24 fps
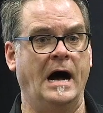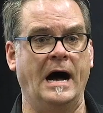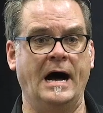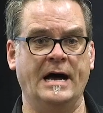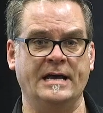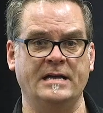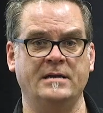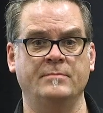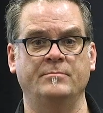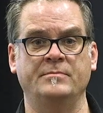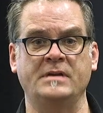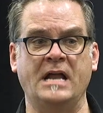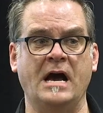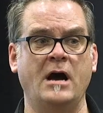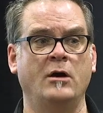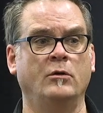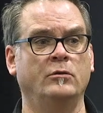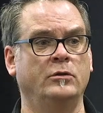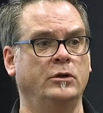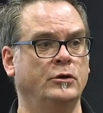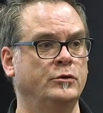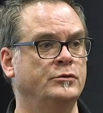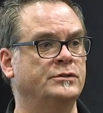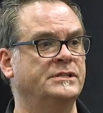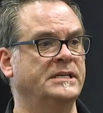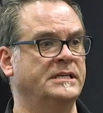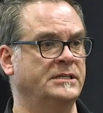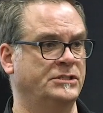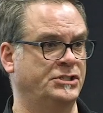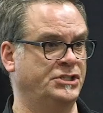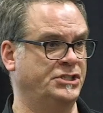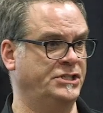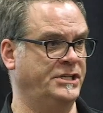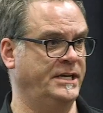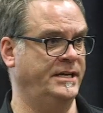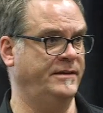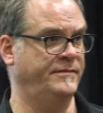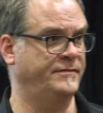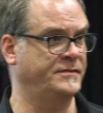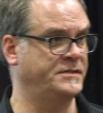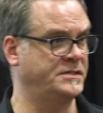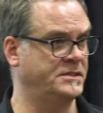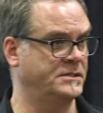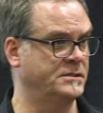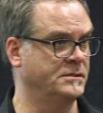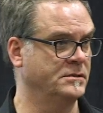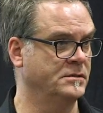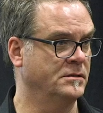I am now losing
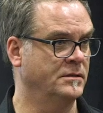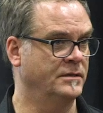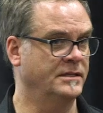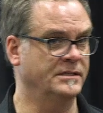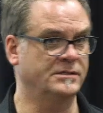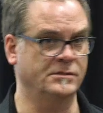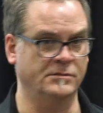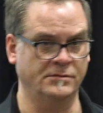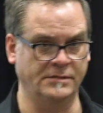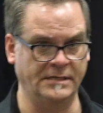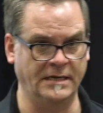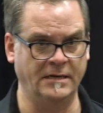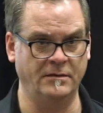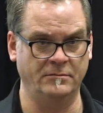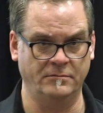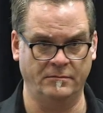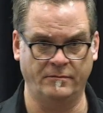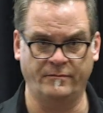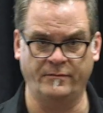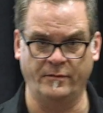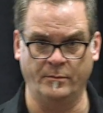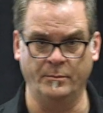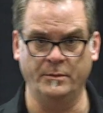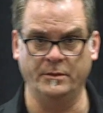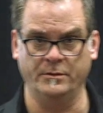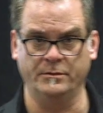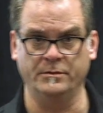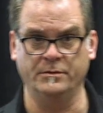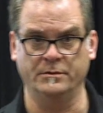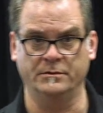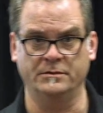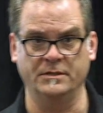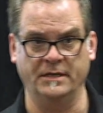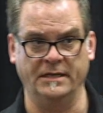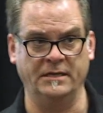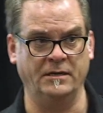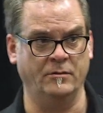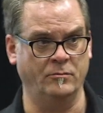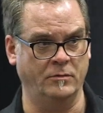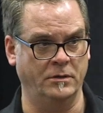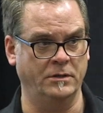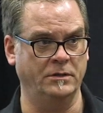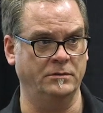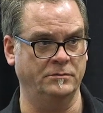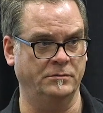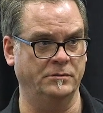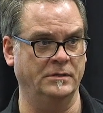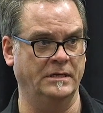shifts. This will sound familiar to
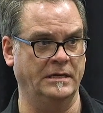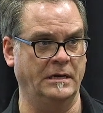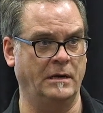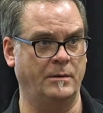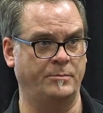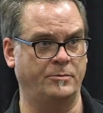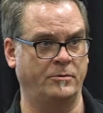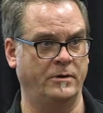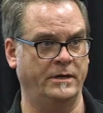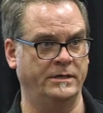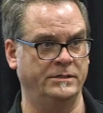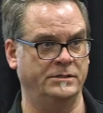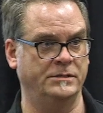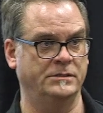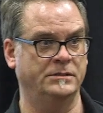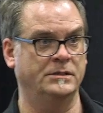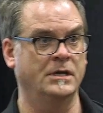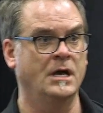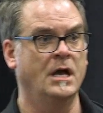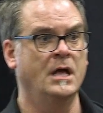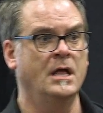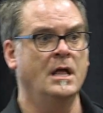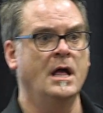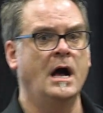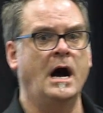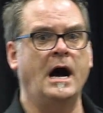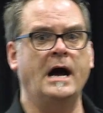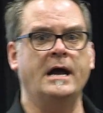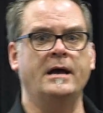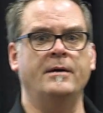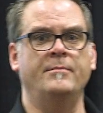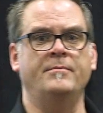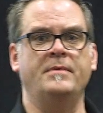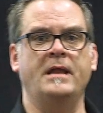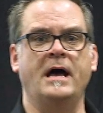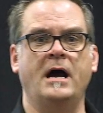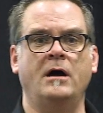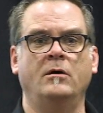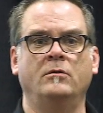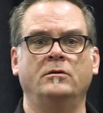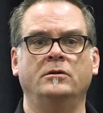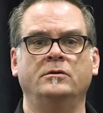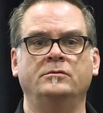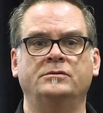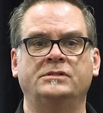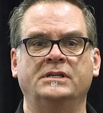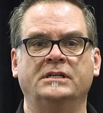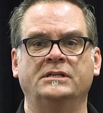anyone who's in operations. I am now
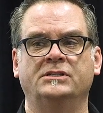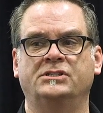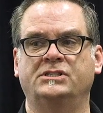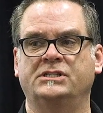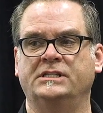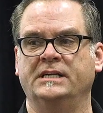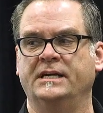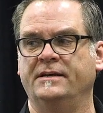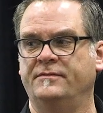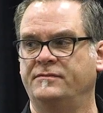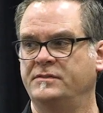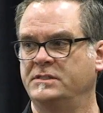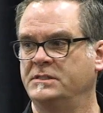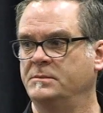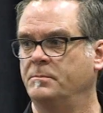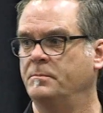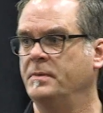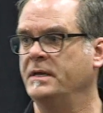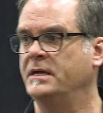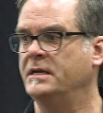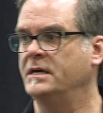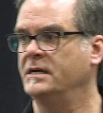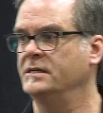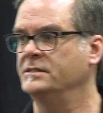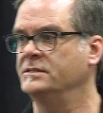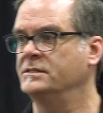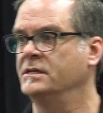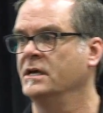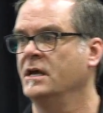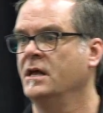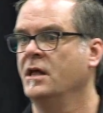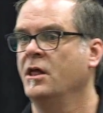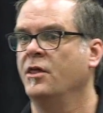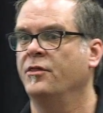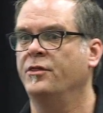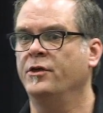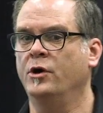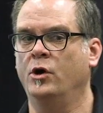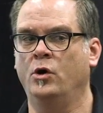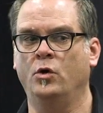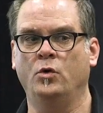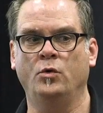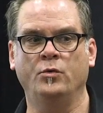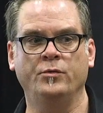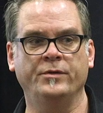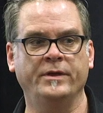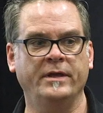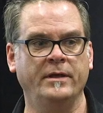losing shifts because the
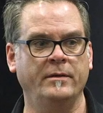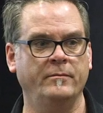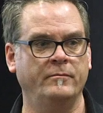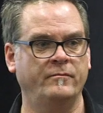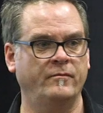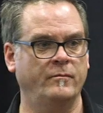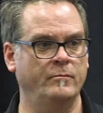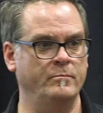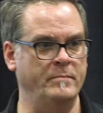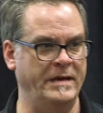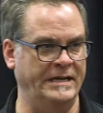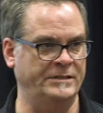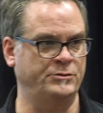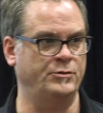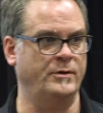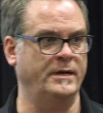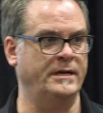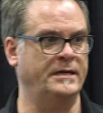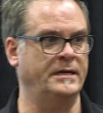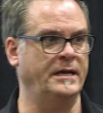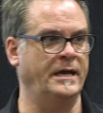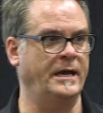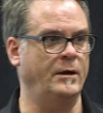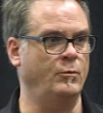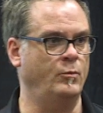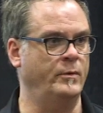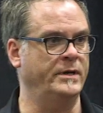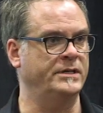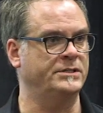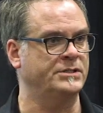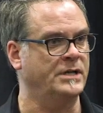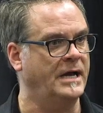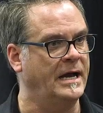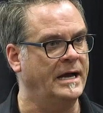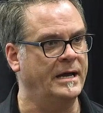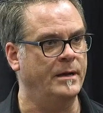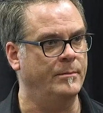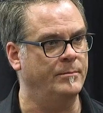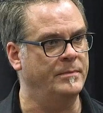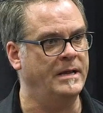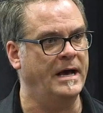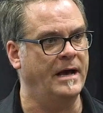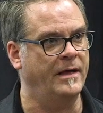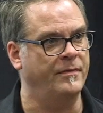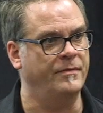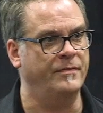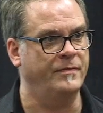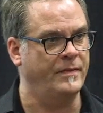only metric at which I am
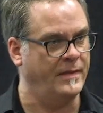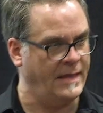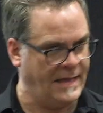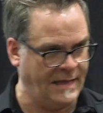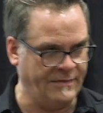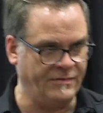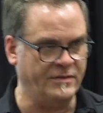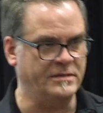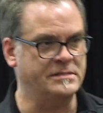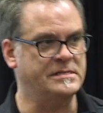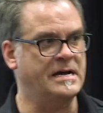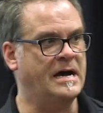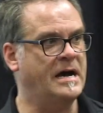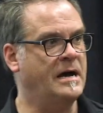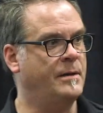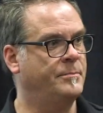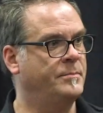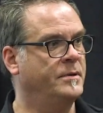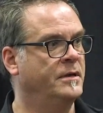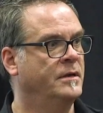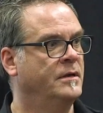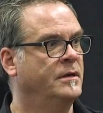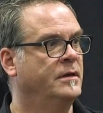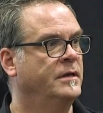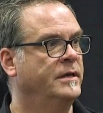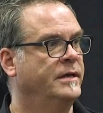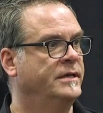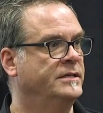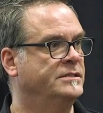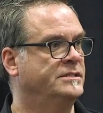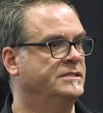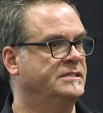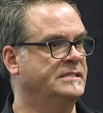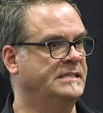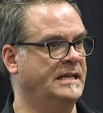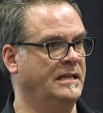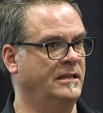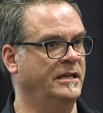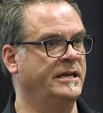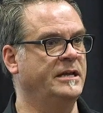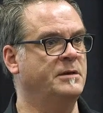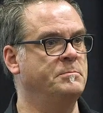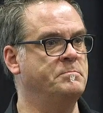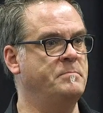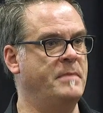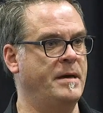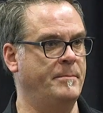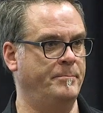not at the top is
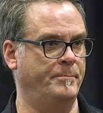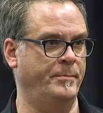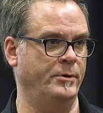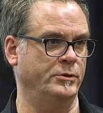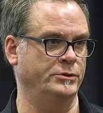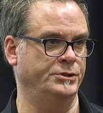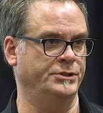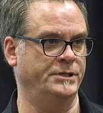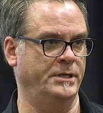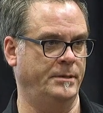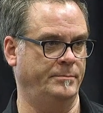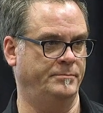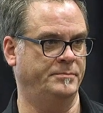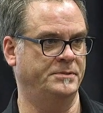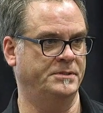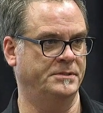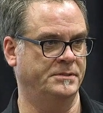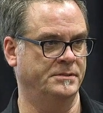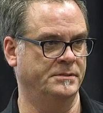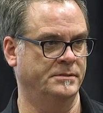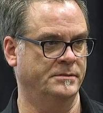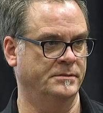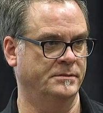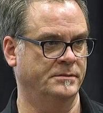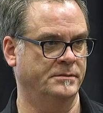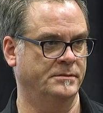selling memberships.